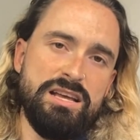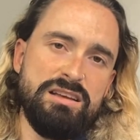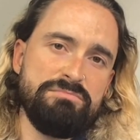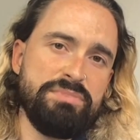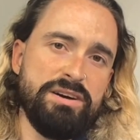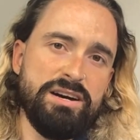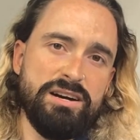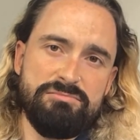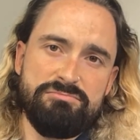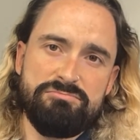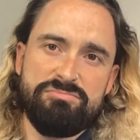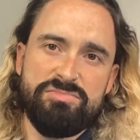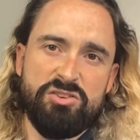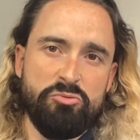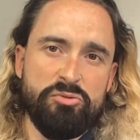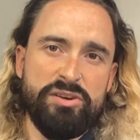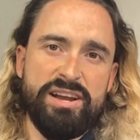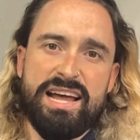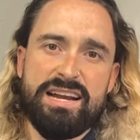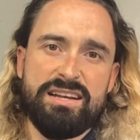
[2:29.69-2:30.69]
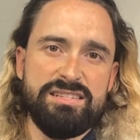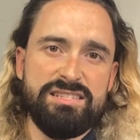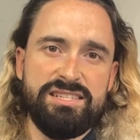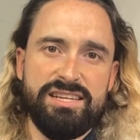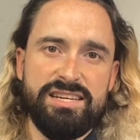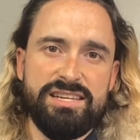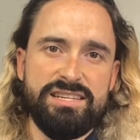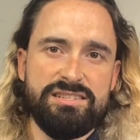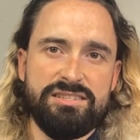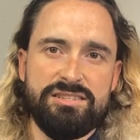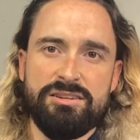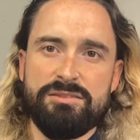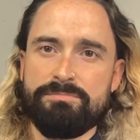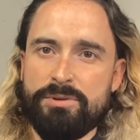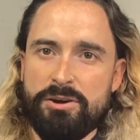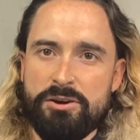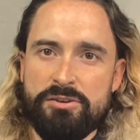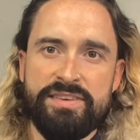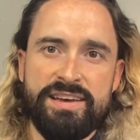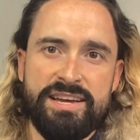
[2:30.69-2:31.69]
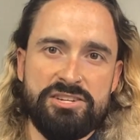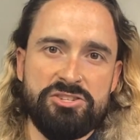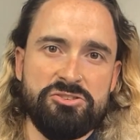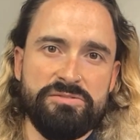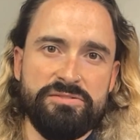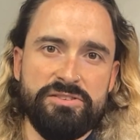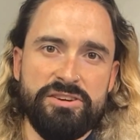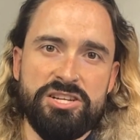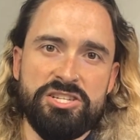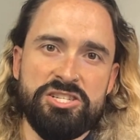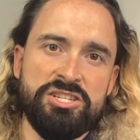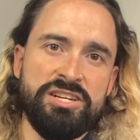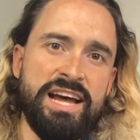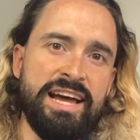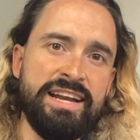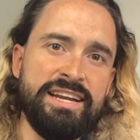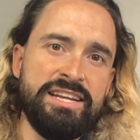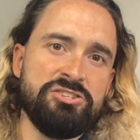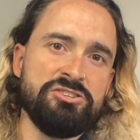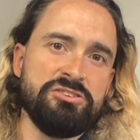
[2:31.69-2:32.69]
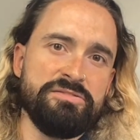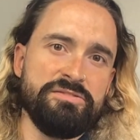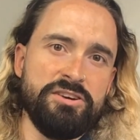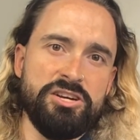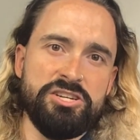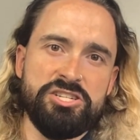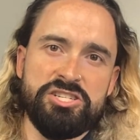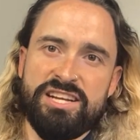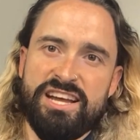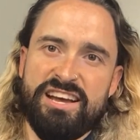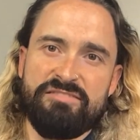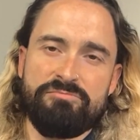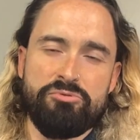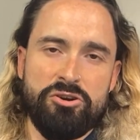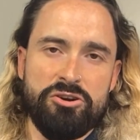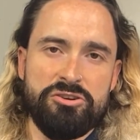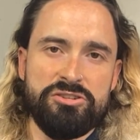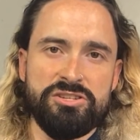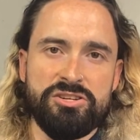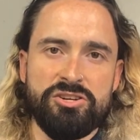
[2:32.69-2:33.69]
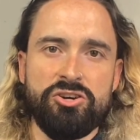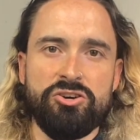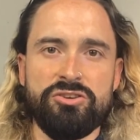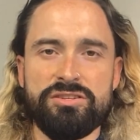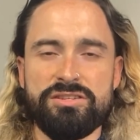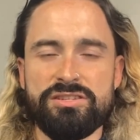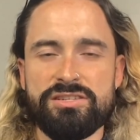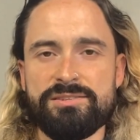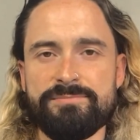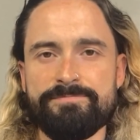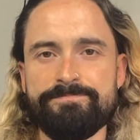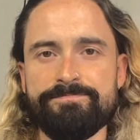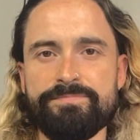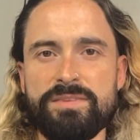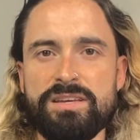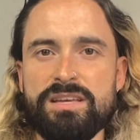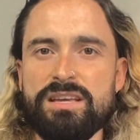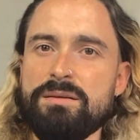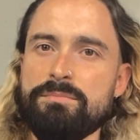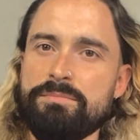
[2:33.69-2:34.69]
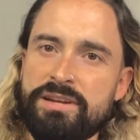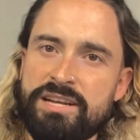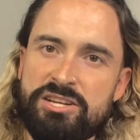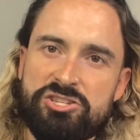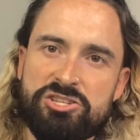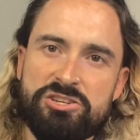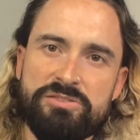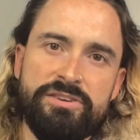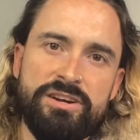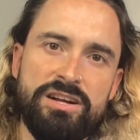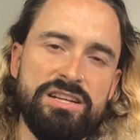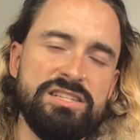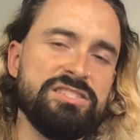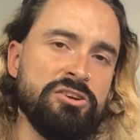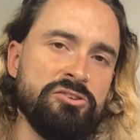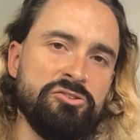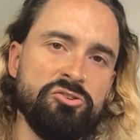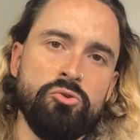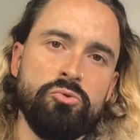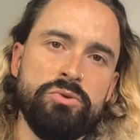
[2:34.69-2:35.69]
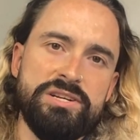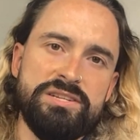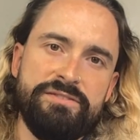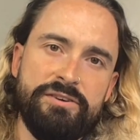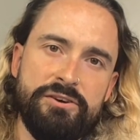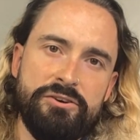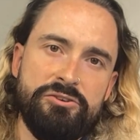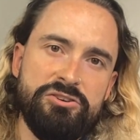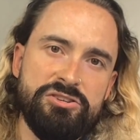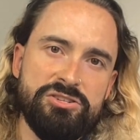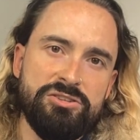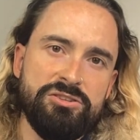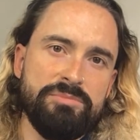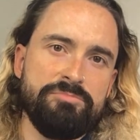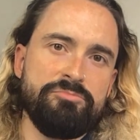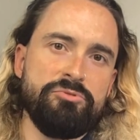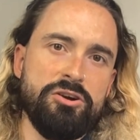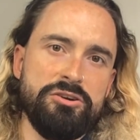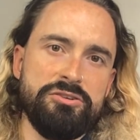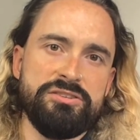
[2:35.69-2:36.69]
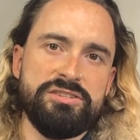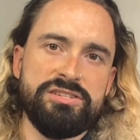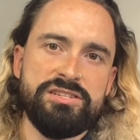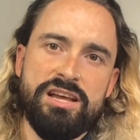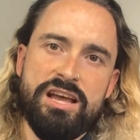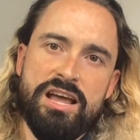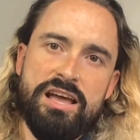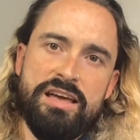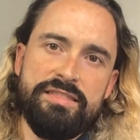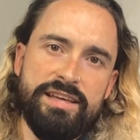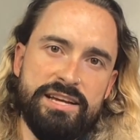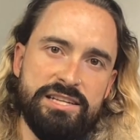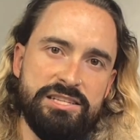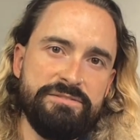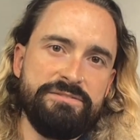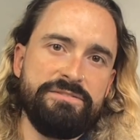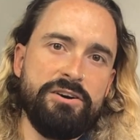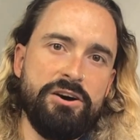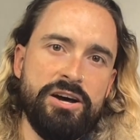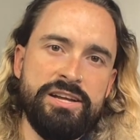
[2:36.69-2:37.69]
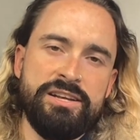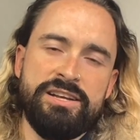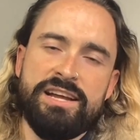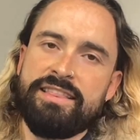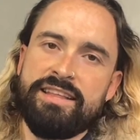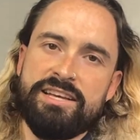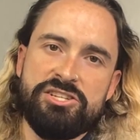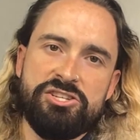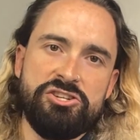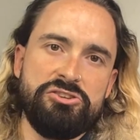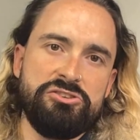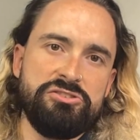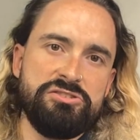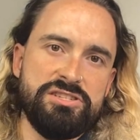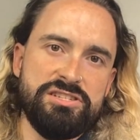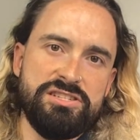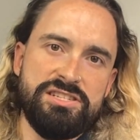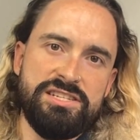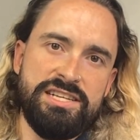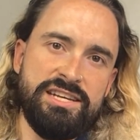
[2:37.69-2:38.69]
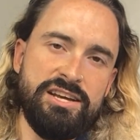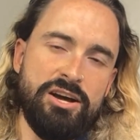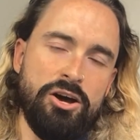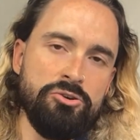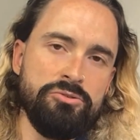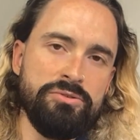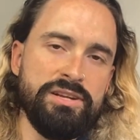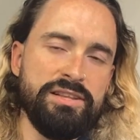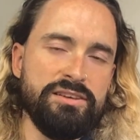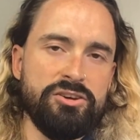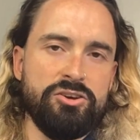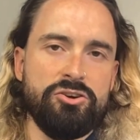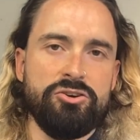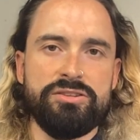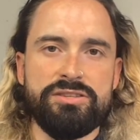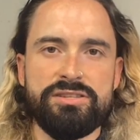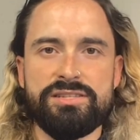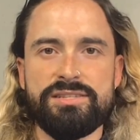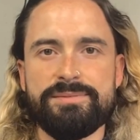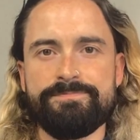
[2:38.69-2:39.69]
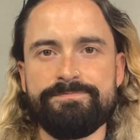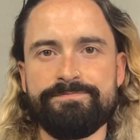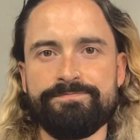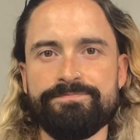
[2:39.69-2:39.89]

But the reality is that both extroversion and introversion have pros and cons. But introverts don't always focus on the pros. They define and they choose to see only the cons.